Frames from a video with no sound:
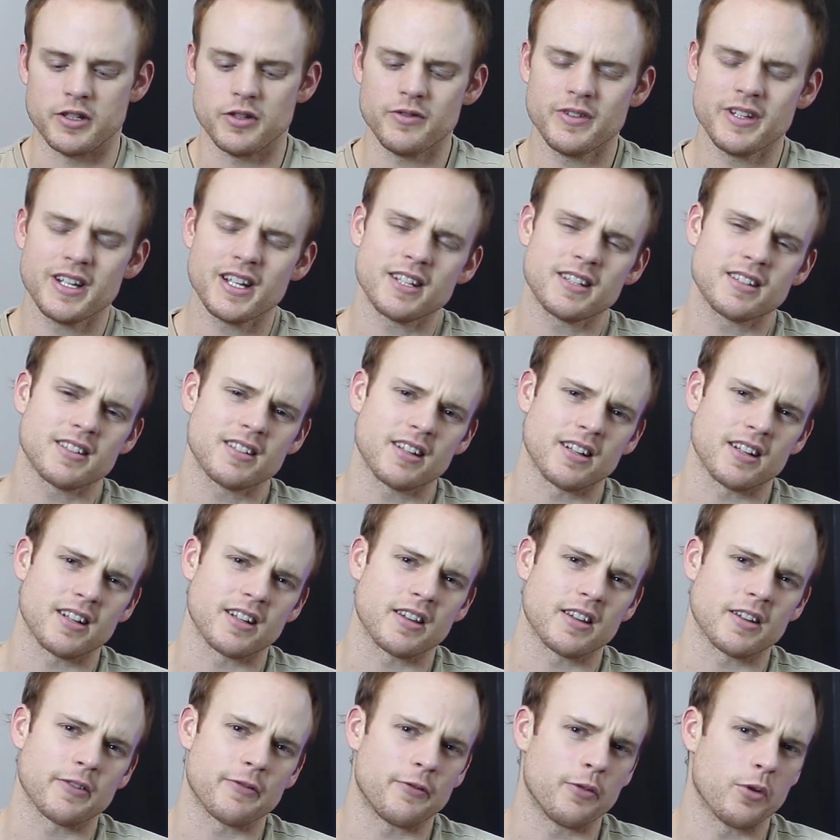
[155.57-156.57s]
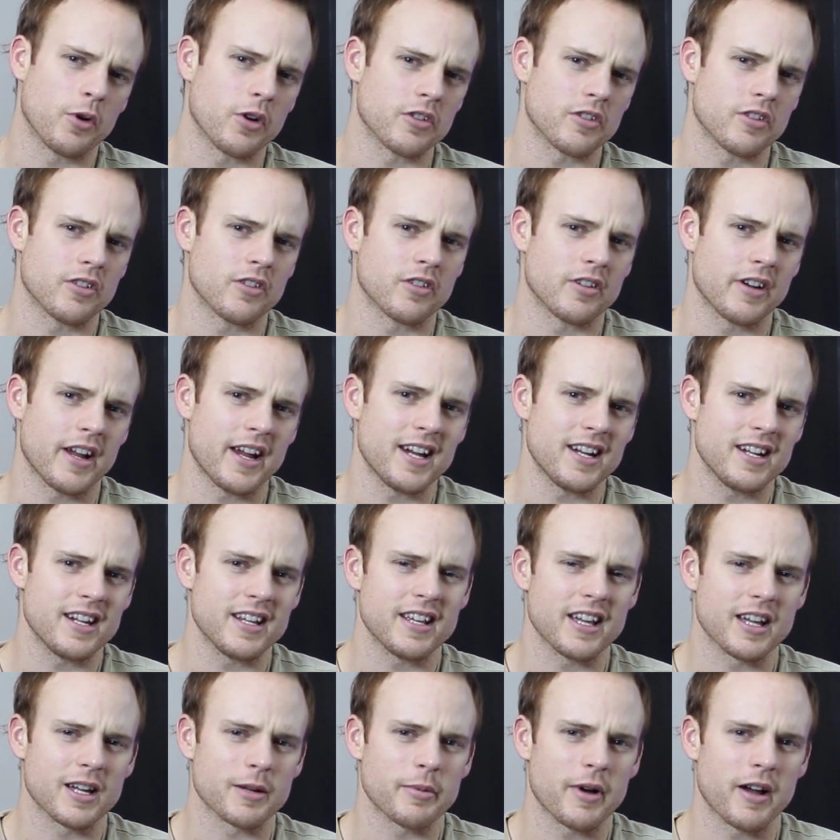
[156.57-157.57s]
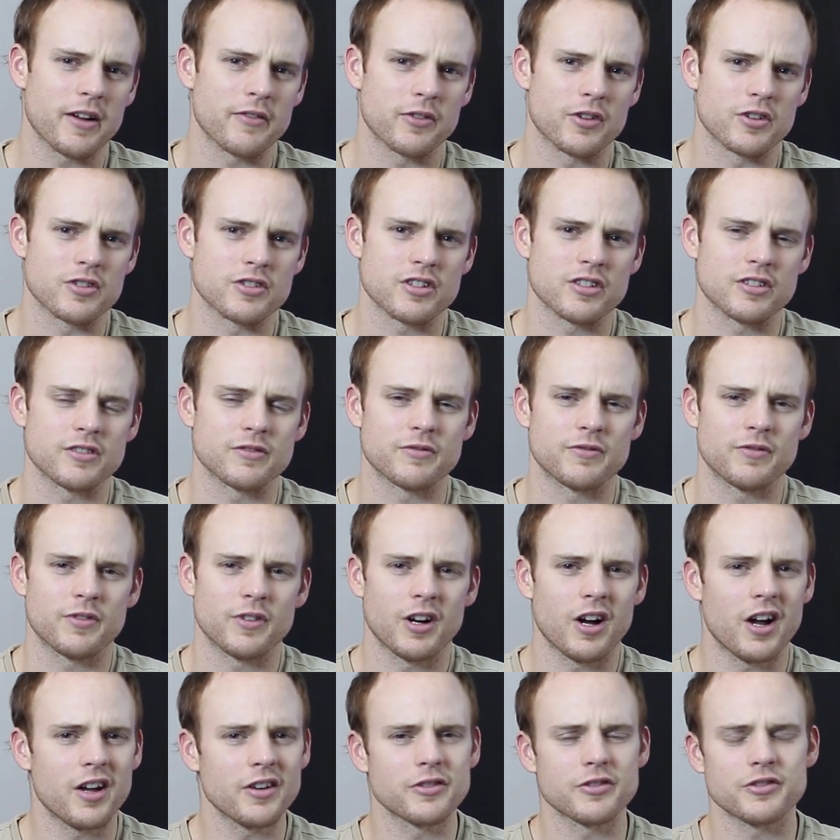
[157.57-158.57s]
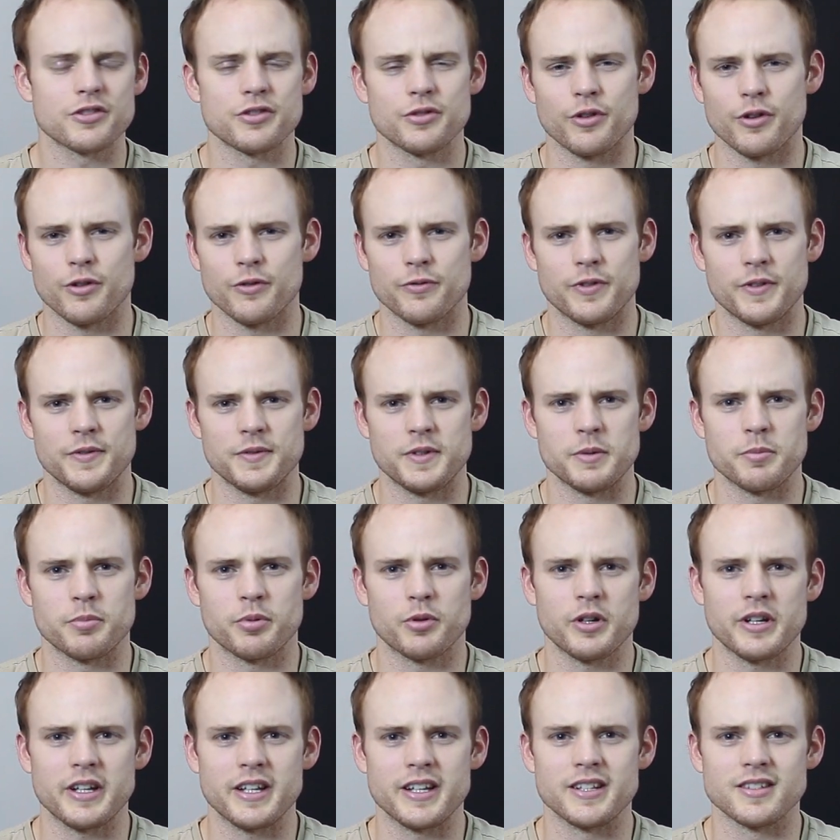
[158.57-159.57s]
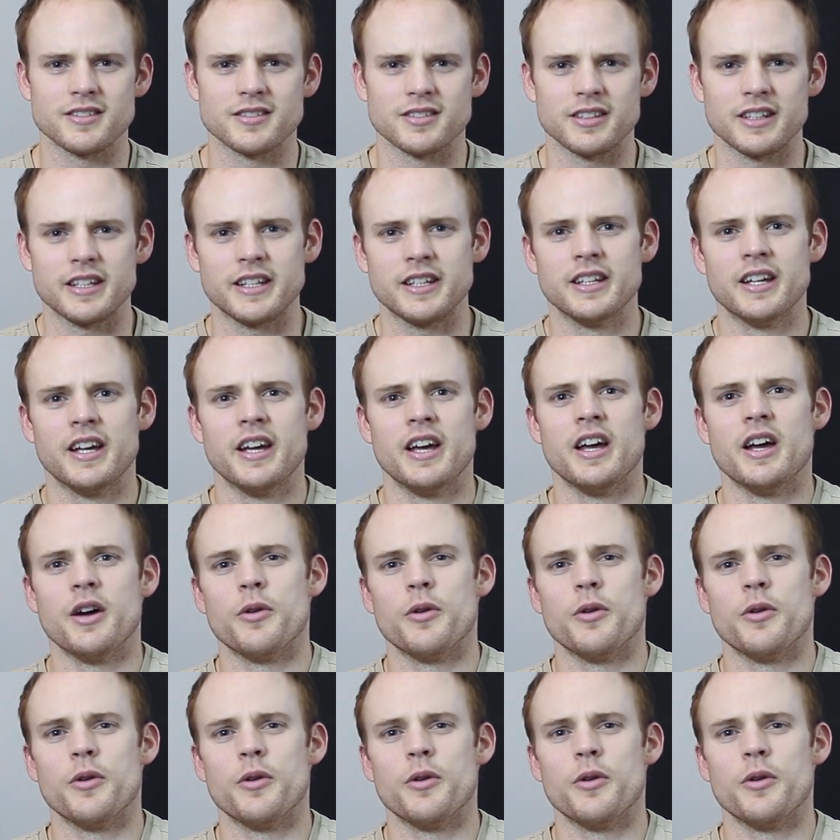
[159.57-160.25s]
You can get uh, the 480 gigabyte version for under 250 pretty easily,